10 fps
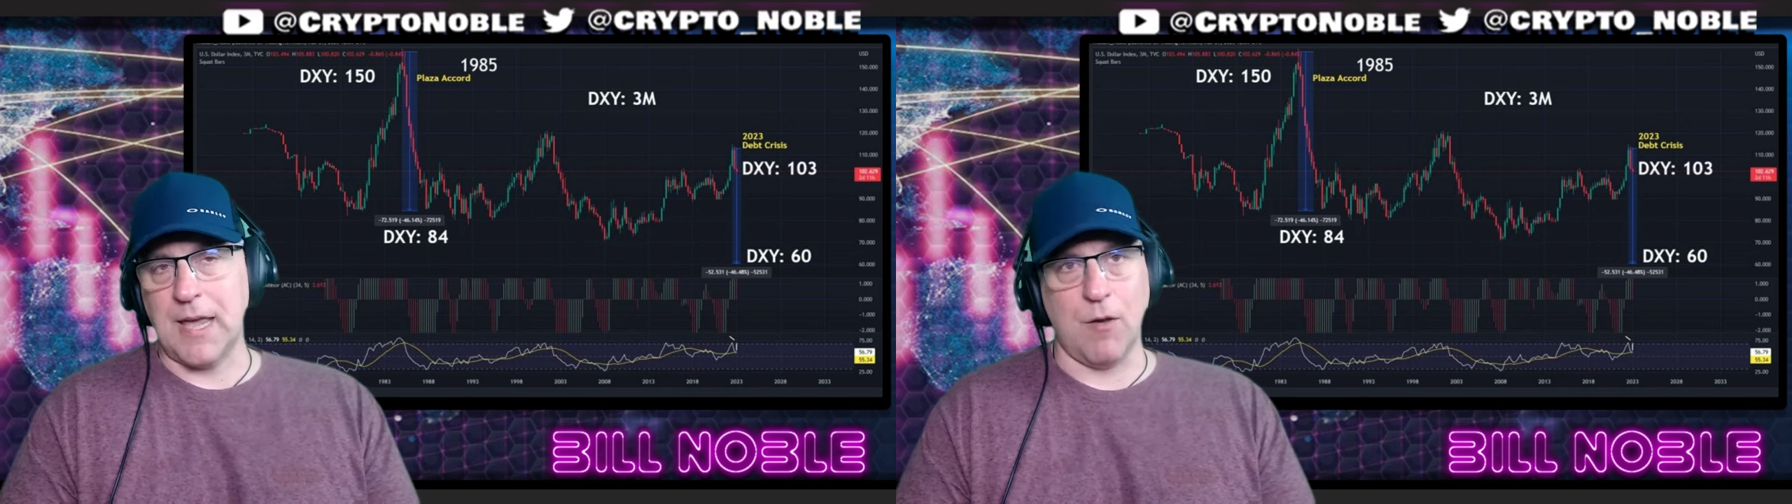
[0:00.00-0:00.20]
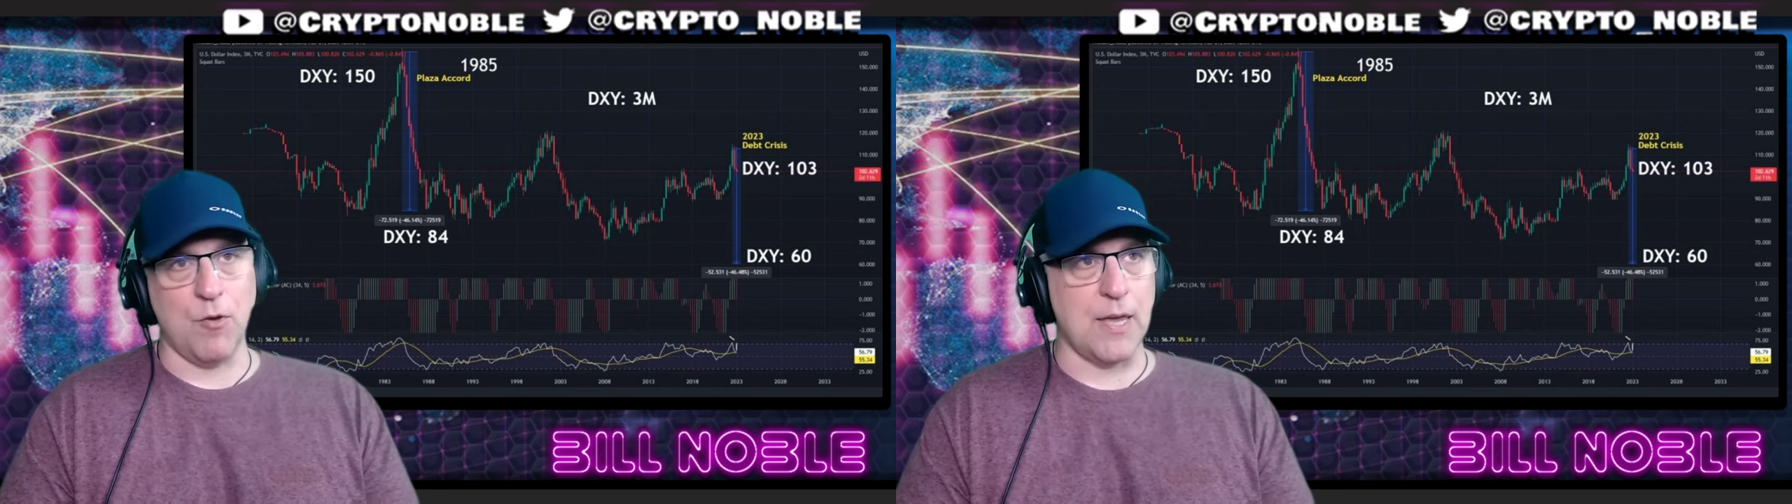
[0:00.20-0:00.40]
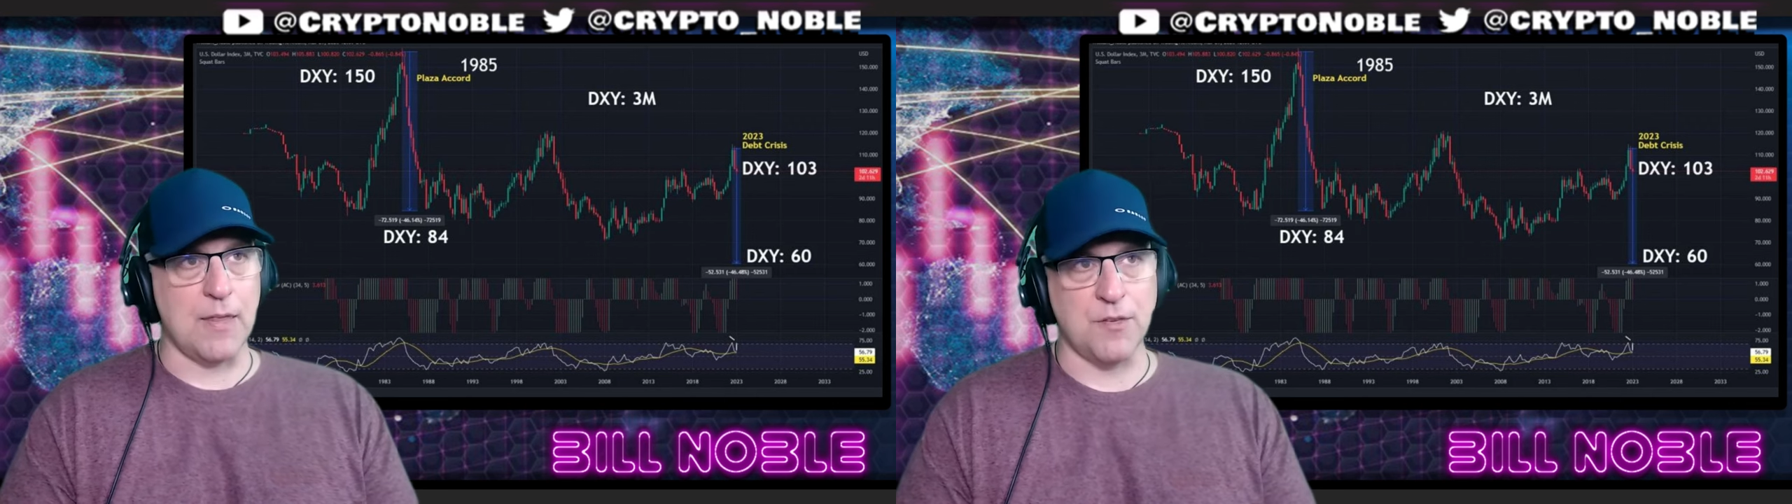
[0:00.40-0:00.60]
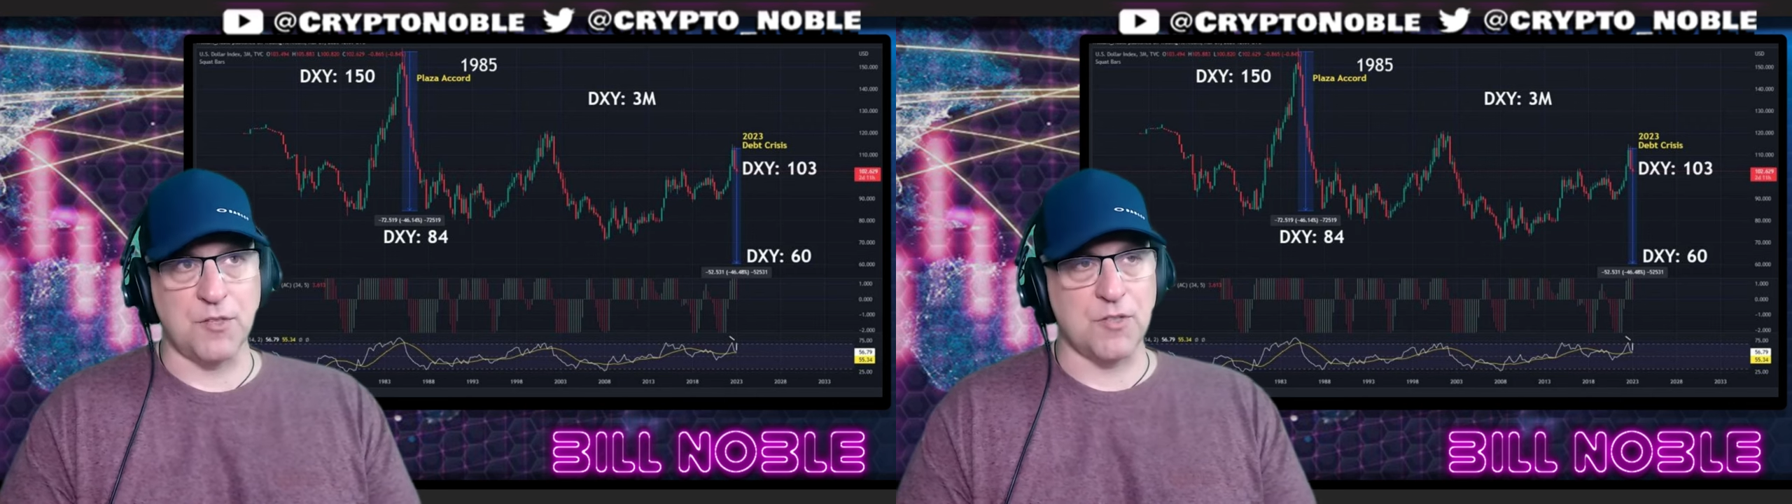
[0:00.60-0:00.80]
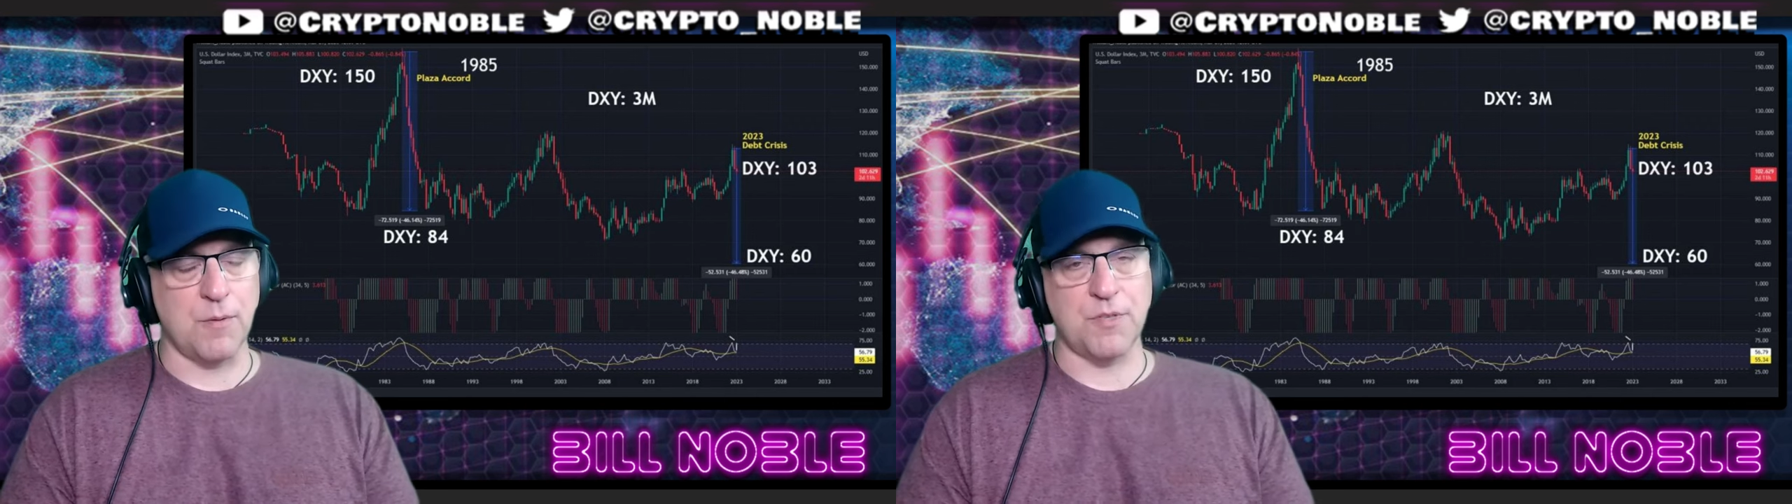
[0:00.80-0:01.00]
Like, yeah, okay,
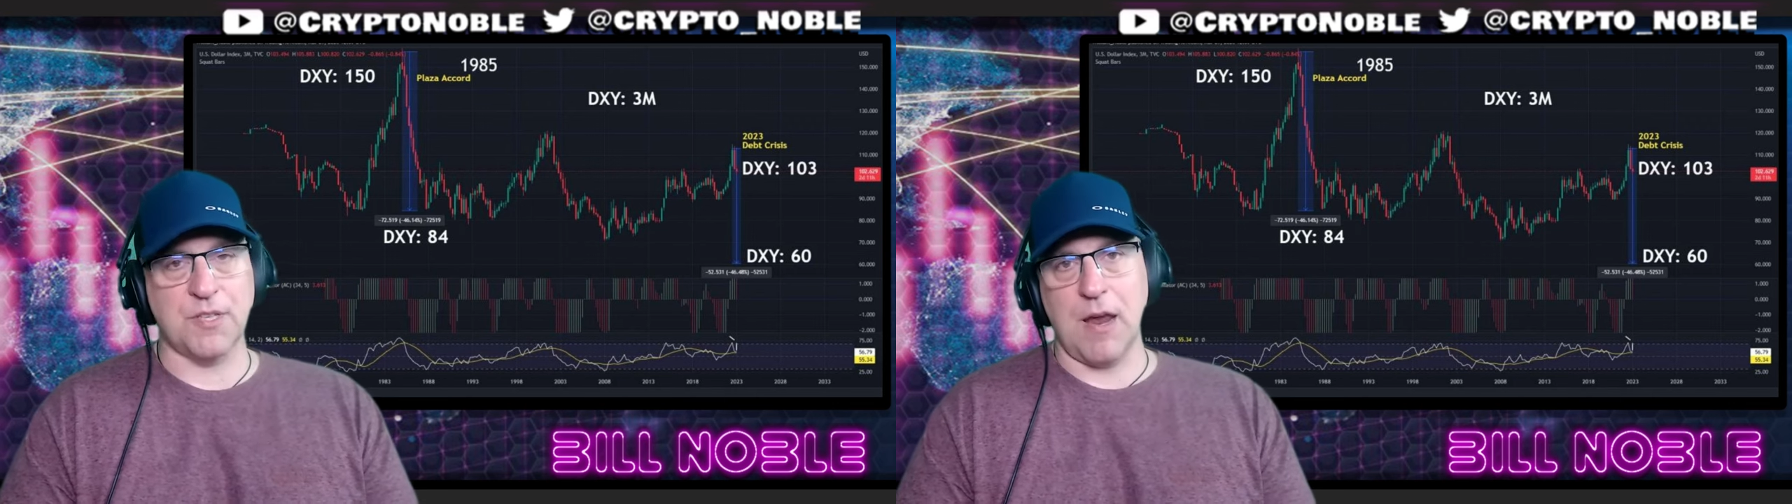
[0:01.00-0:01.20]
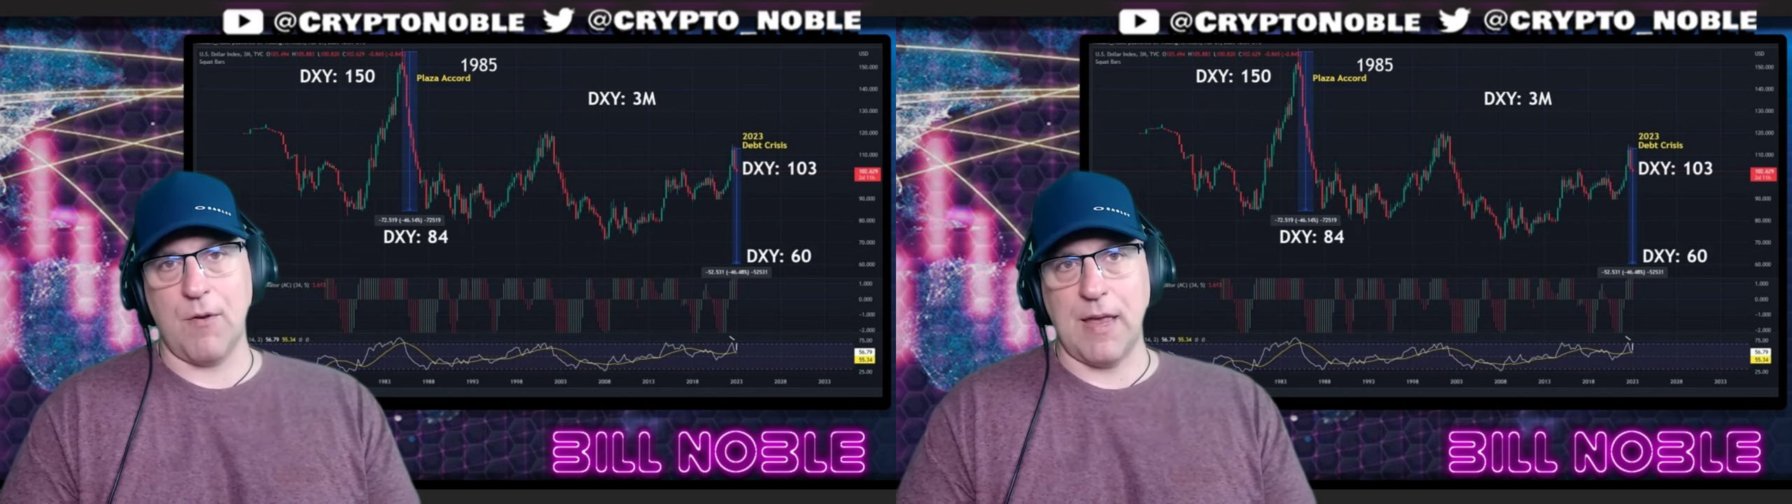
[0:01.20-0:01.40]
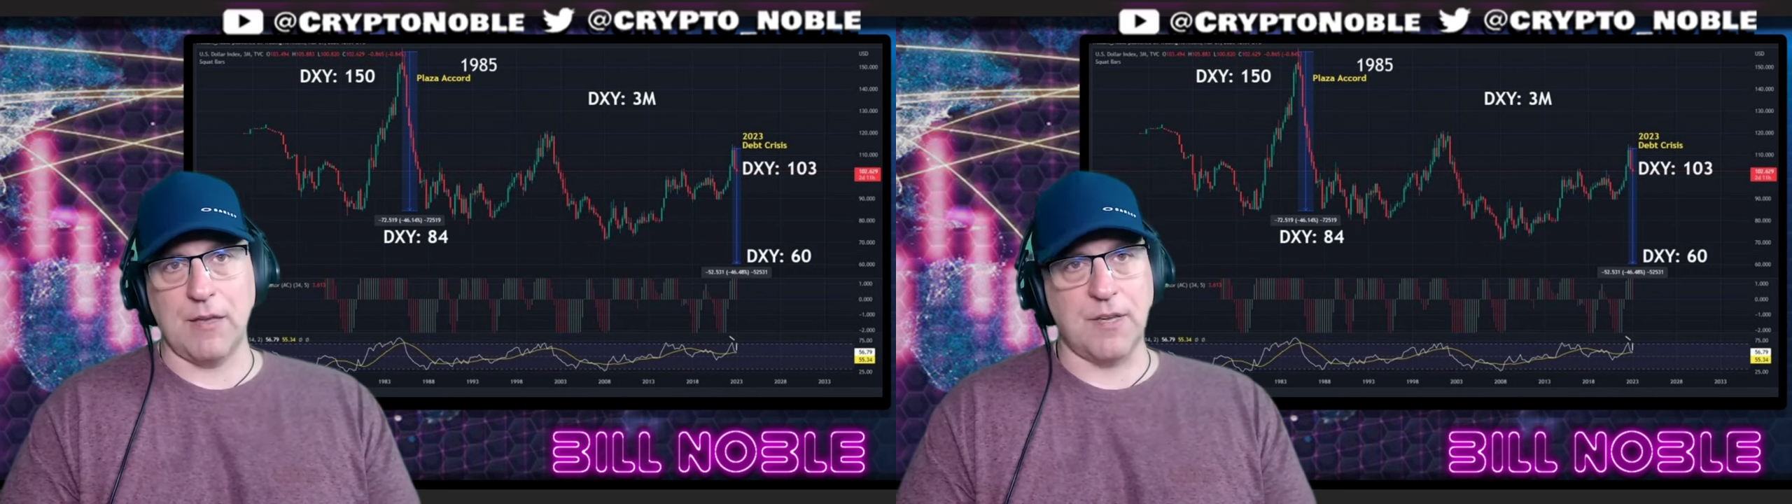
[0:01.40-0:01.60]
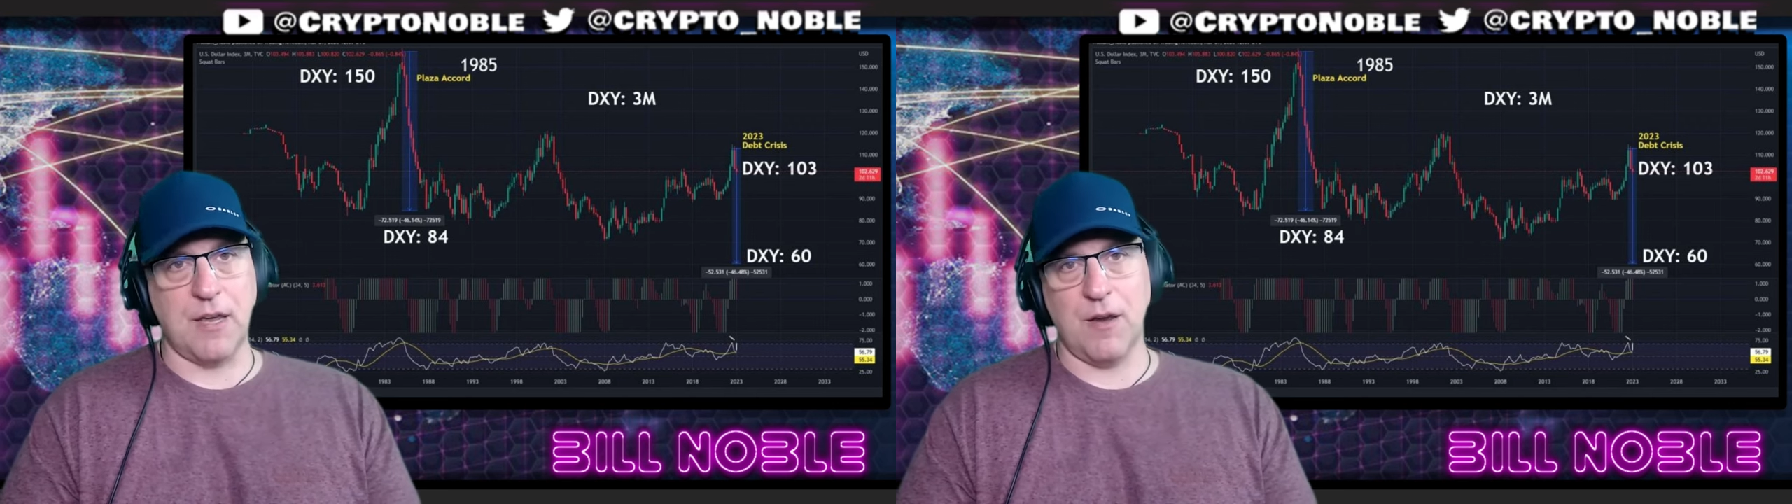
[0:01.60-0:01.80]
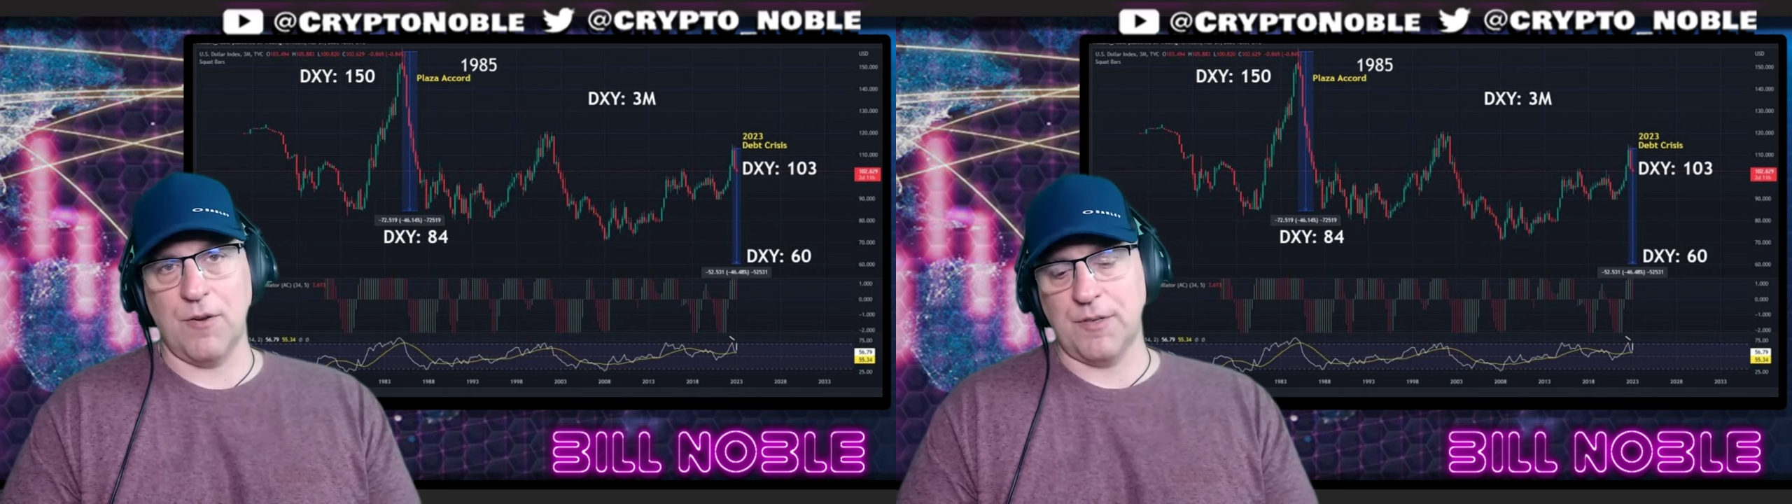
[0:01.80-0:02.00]
there's something scary out
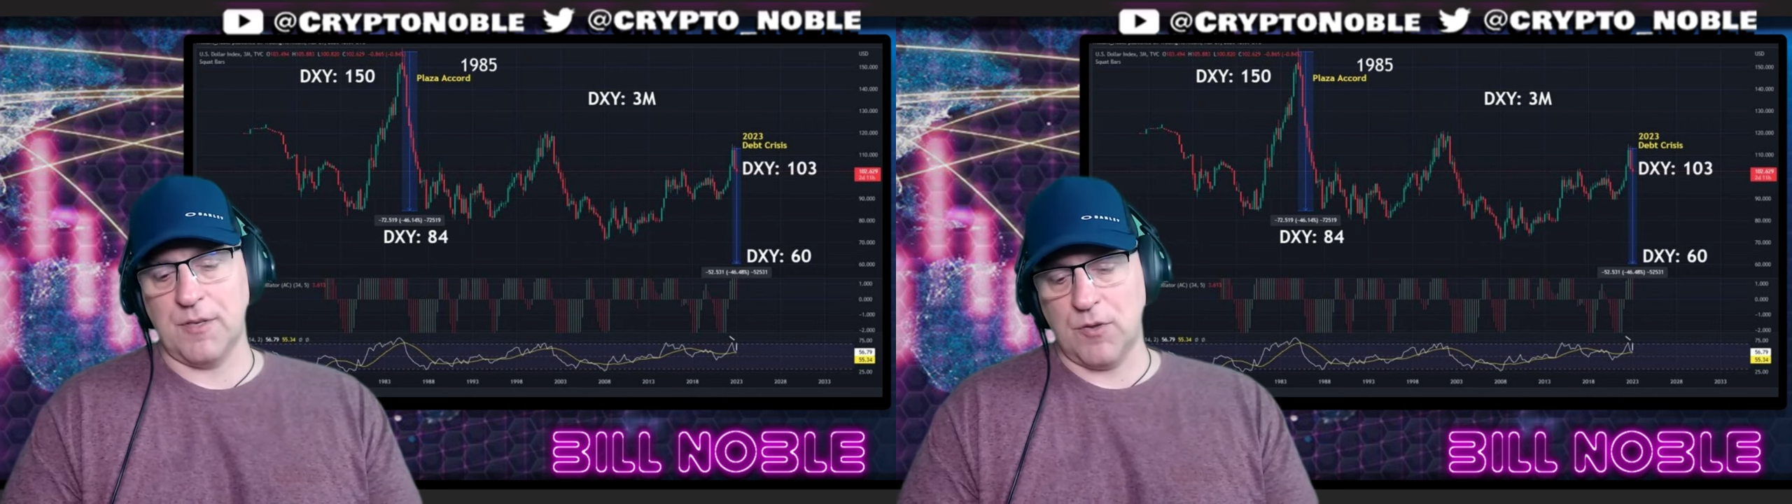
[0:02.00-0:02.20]
there